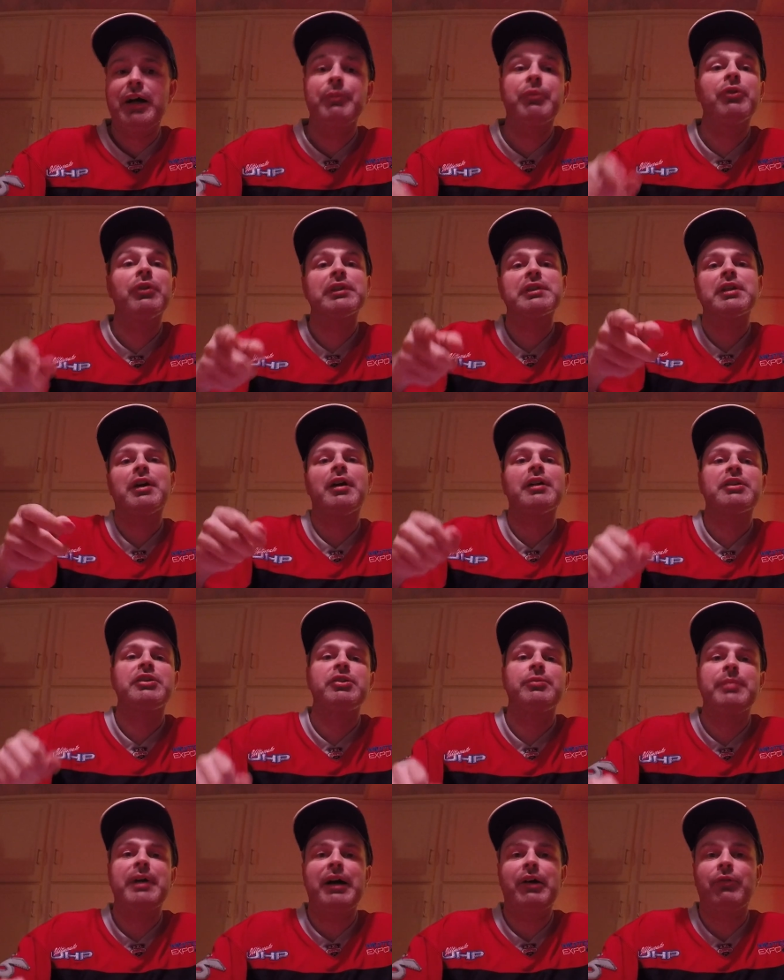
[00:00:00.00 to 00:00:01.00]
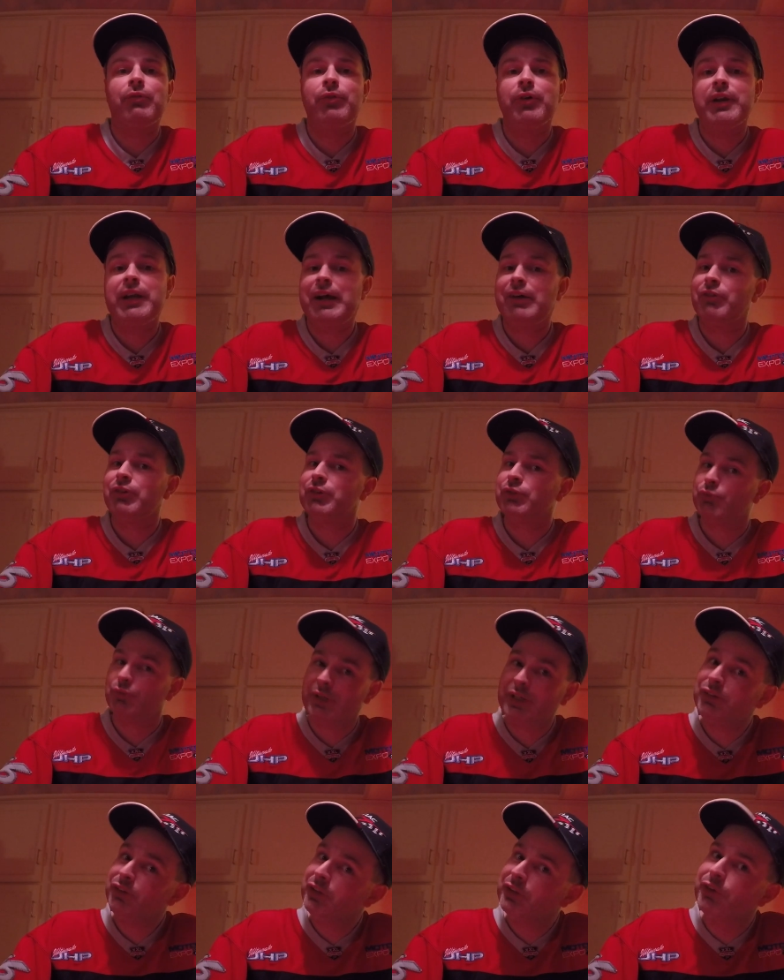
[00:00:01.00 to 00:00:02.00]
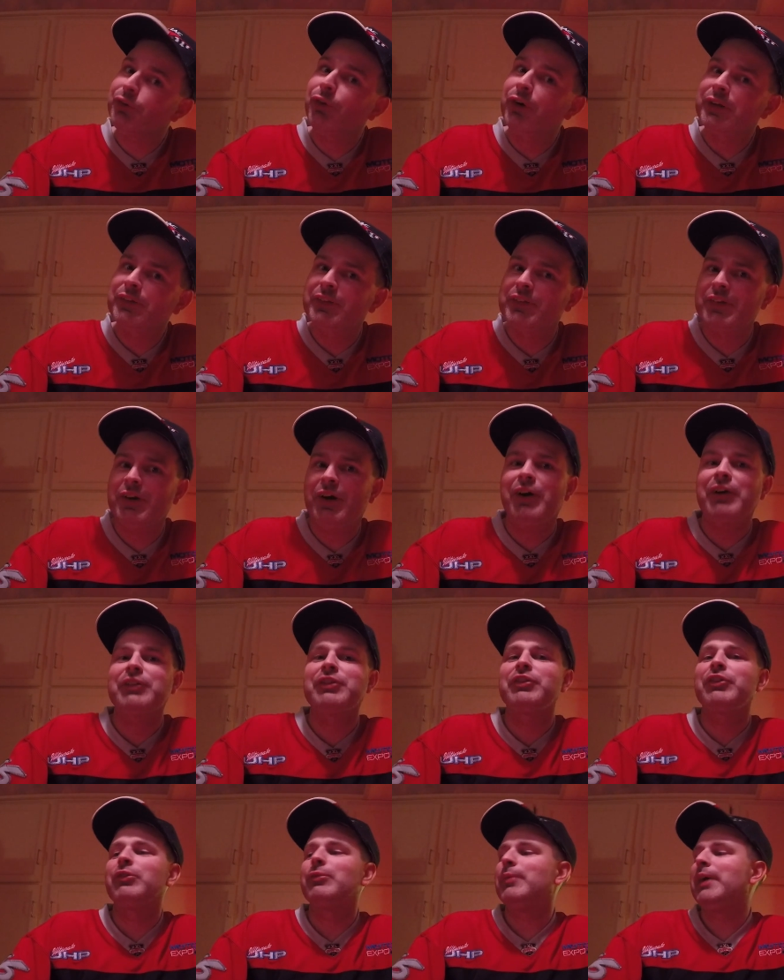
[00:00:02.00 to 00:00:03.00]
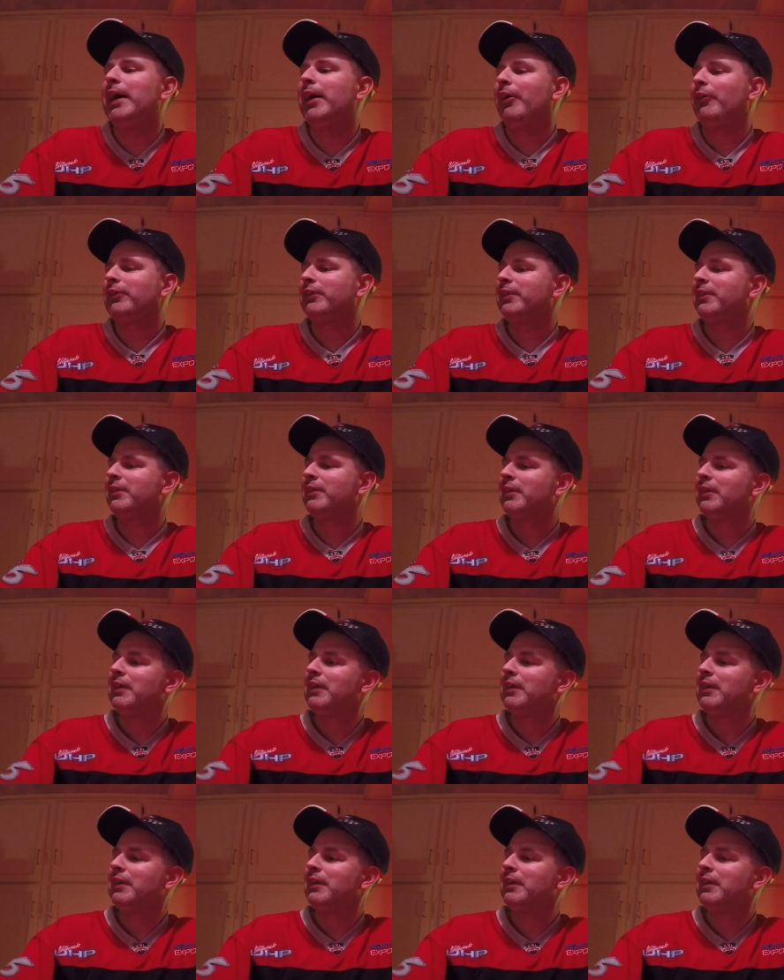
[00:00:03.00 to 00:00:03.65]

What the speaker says: going to talk to you about what I was really going to talk to you about.